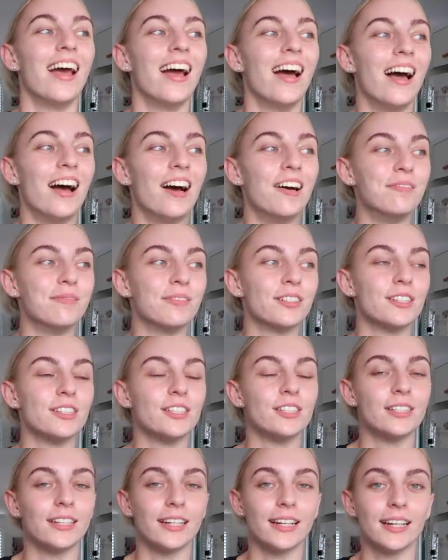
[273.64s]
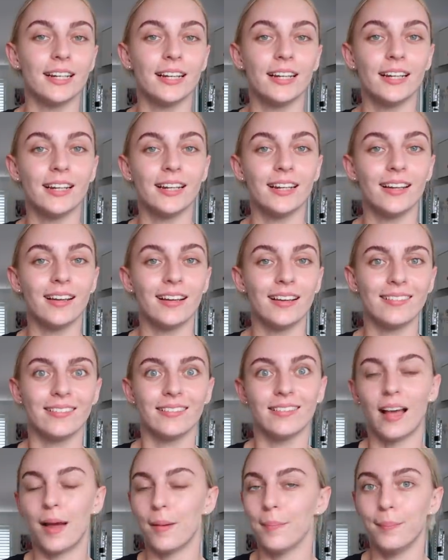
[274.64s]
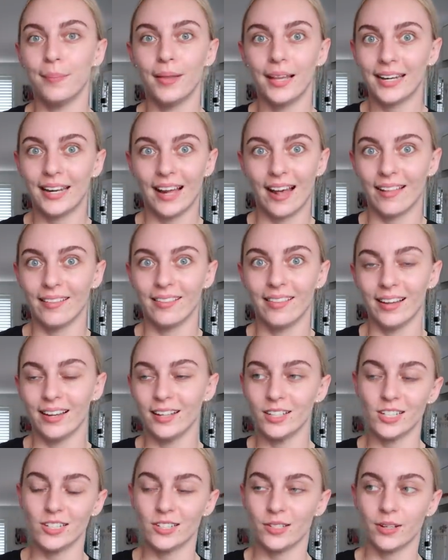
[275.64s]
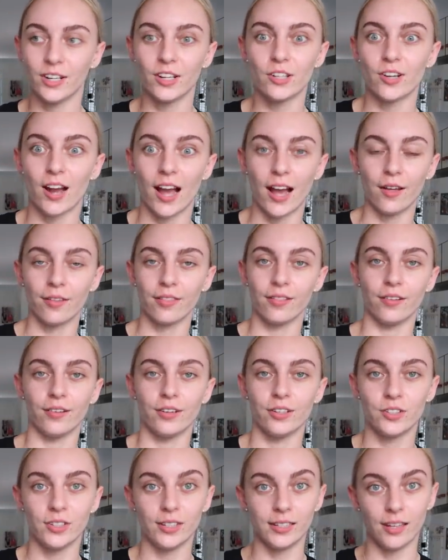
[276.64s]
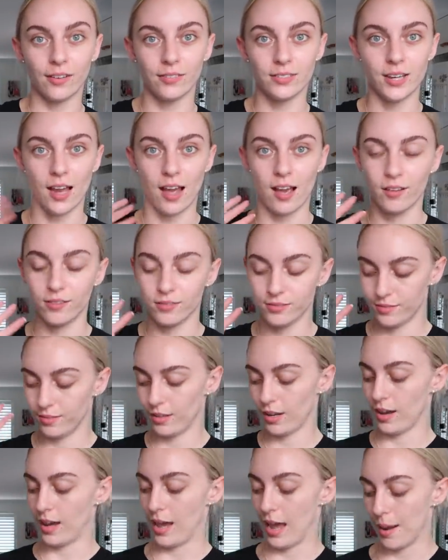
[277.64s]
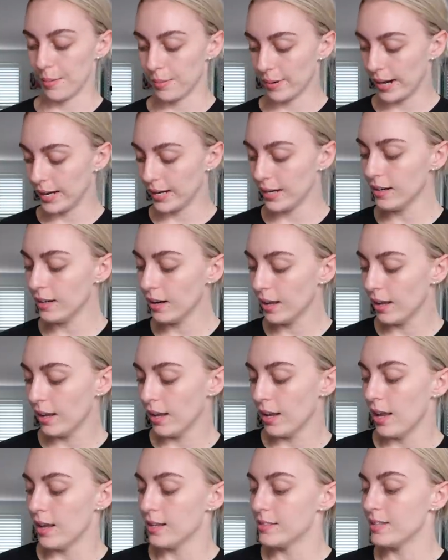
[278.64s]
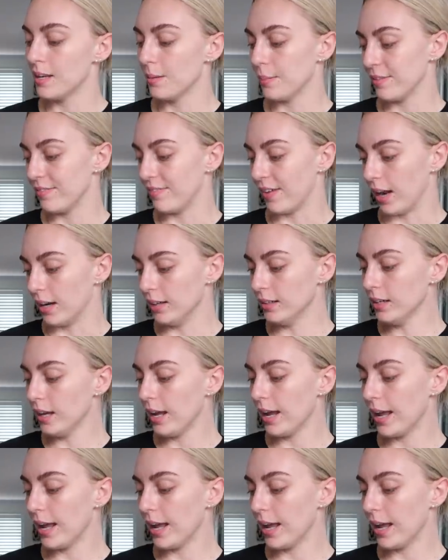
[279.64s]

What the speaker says: Because she is a bloody athlete. She's doing a triathlon and she loves to have her hair braided. So that'll be fun.